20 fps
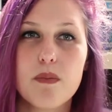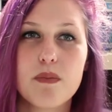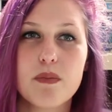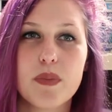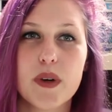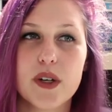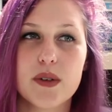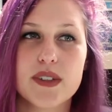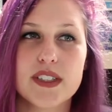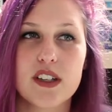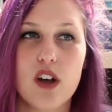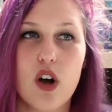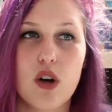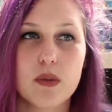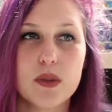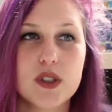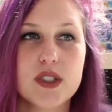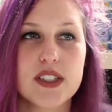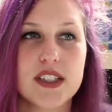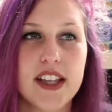but it was
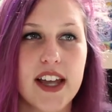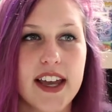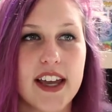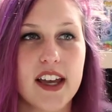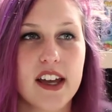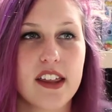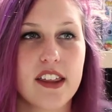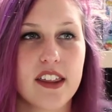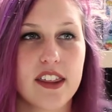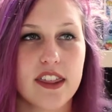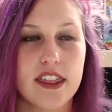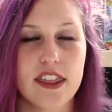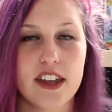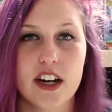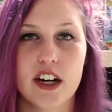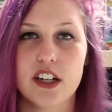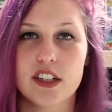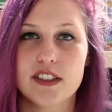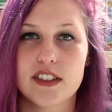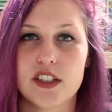almost like
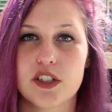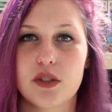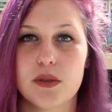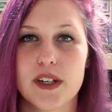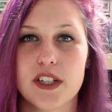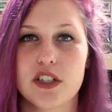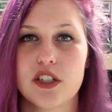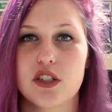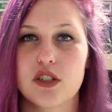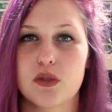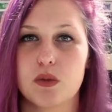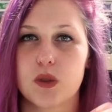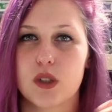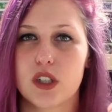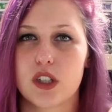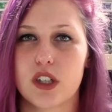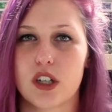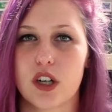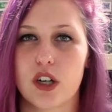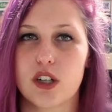their situations
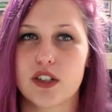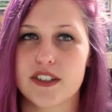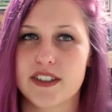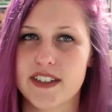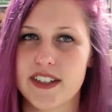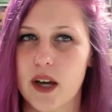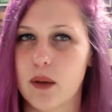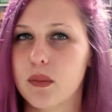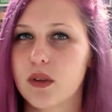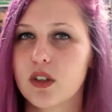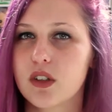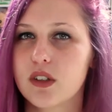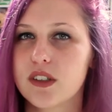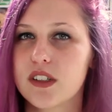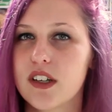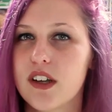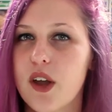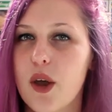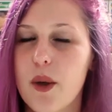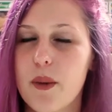were doubled
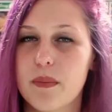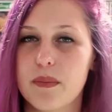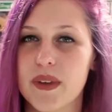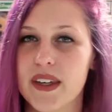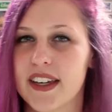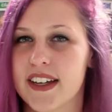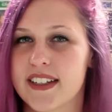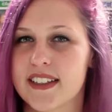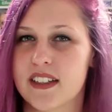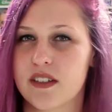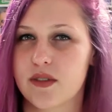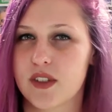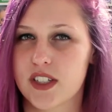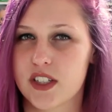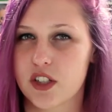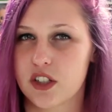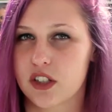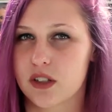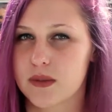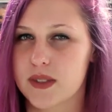because of the
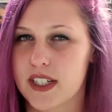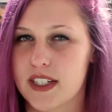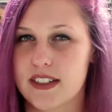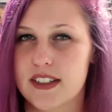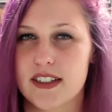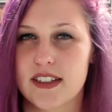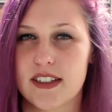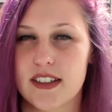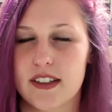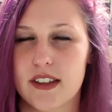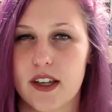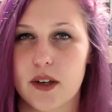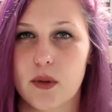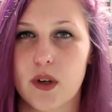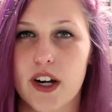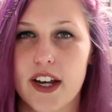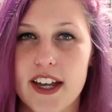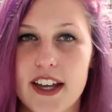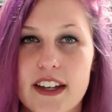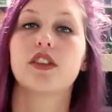circumstances that they were
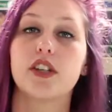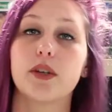in.